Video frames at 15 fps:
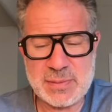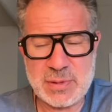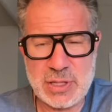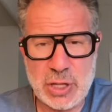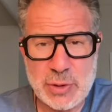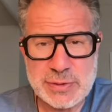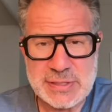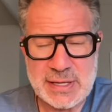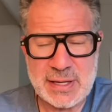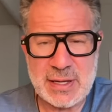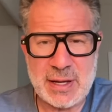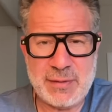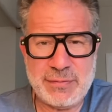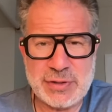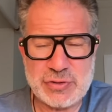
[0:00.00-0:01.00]
closing
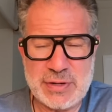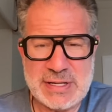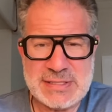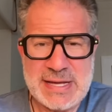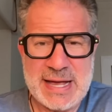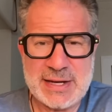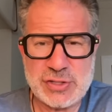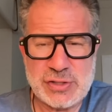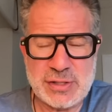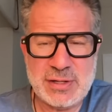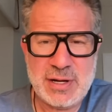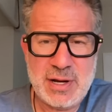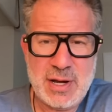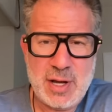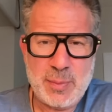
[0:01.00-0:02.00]
of the transaction
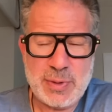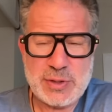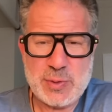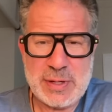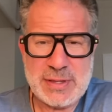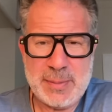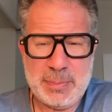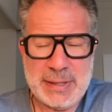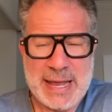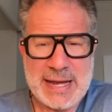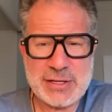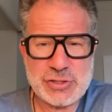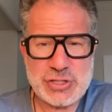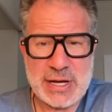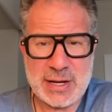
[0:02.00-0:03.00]
between the
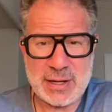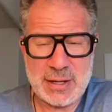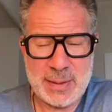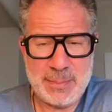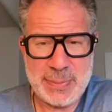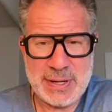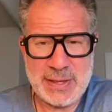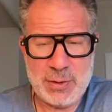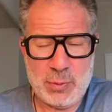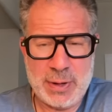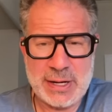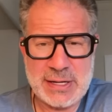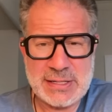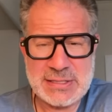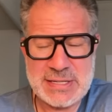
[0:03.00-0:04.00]
blank check company that
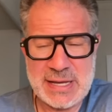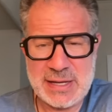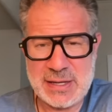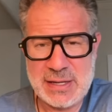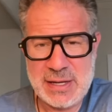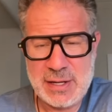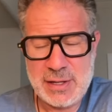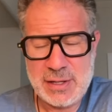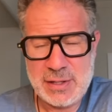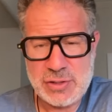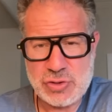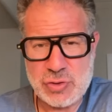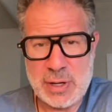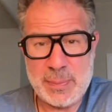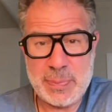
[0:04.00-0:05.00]
wanted to take
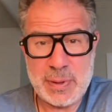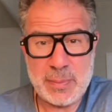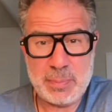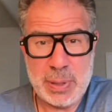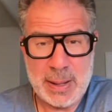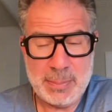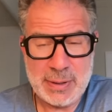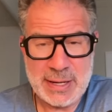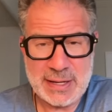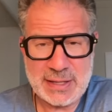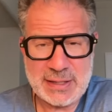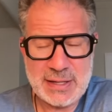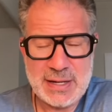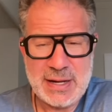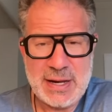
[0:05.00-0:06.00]
Trump
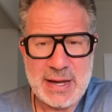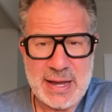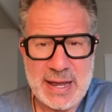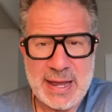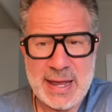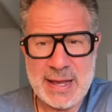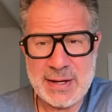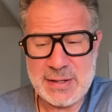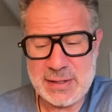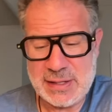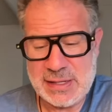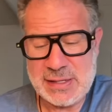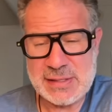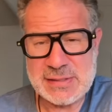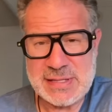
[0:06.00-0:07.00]
public and
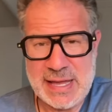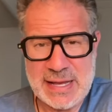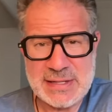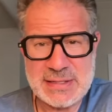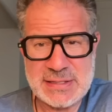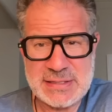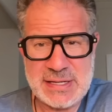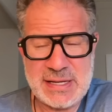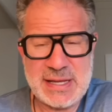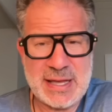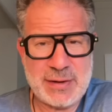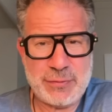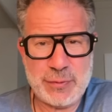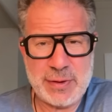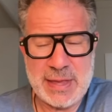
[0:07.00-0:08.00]
his entity.
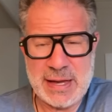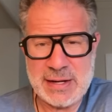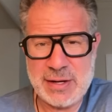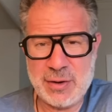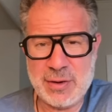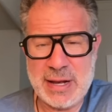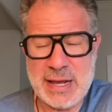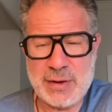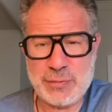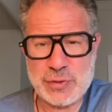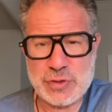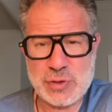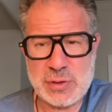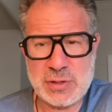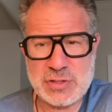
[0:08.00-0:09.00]
And for that year and a half or
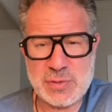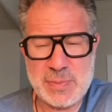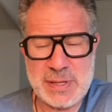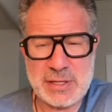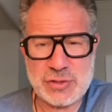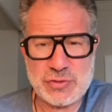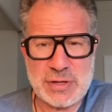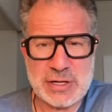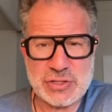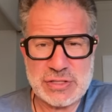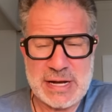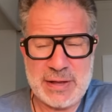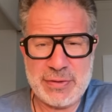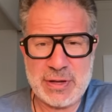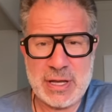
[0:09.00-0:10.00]
2 years of being stretched
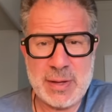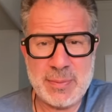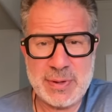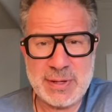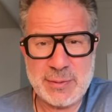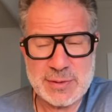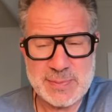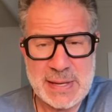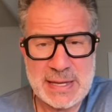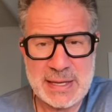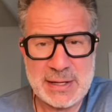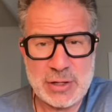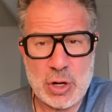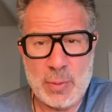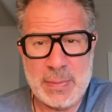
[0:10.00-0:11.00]
out, the company was
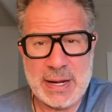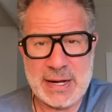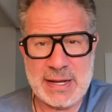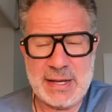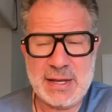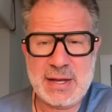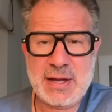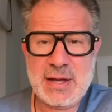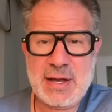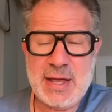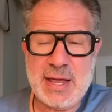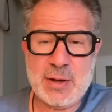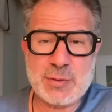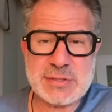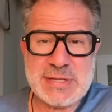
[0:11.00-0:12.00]
making no money.
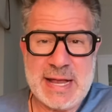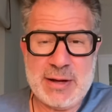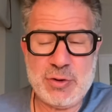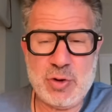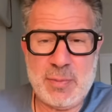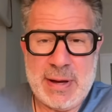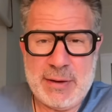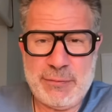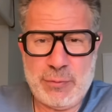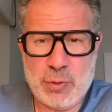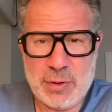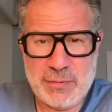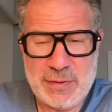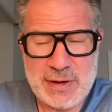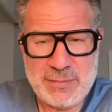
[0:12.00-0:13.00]
It was down to about $4
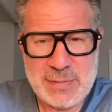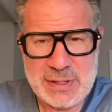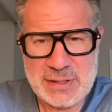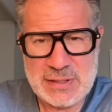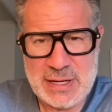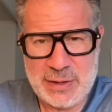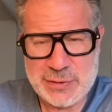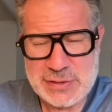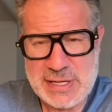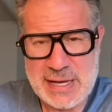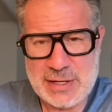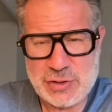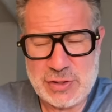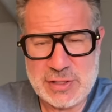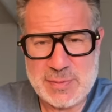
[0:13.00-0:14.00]
or $5 million
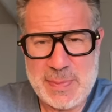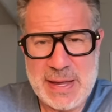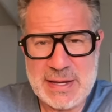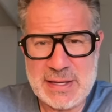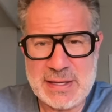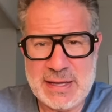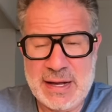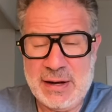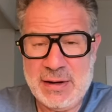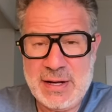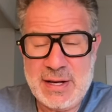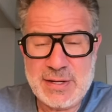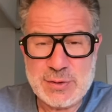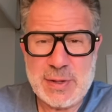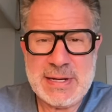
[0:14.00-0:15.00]
cash in its bank account.
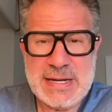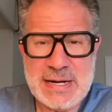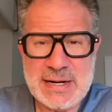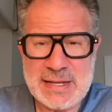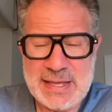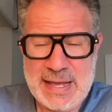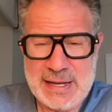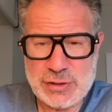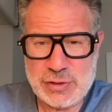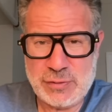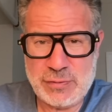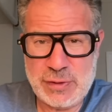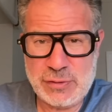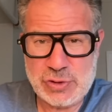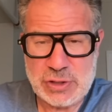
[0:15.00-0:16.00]
So they needed a cash
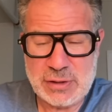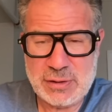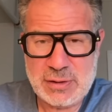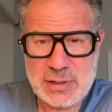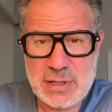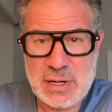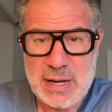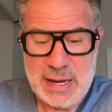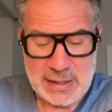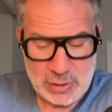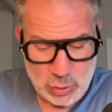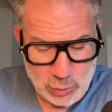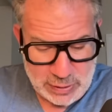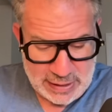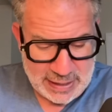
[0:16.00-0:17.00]
infusion. And
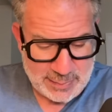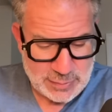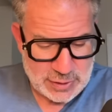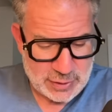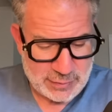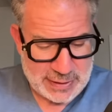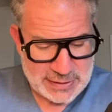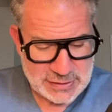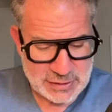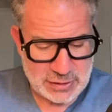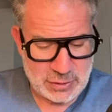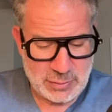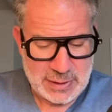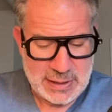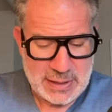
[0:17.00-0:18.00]
who came to the
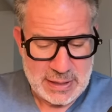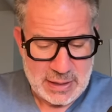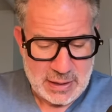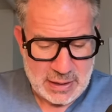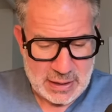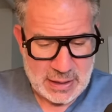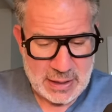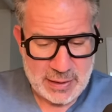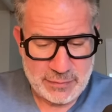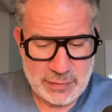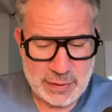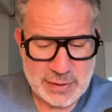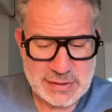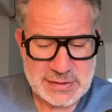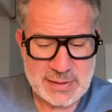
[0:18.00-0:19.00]
rescue?
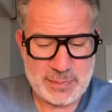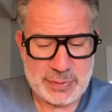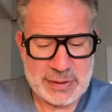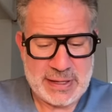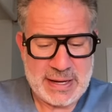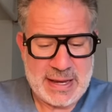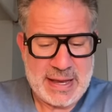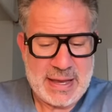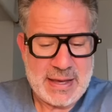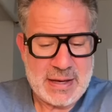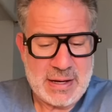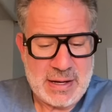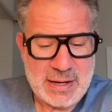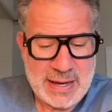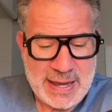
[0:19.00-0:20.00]
Very simply,
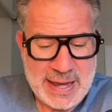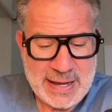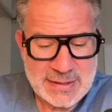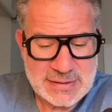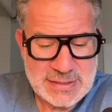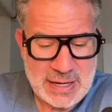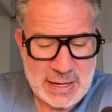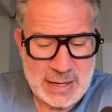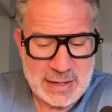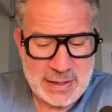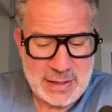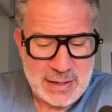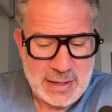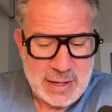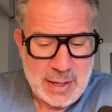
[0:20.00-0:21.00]
Anton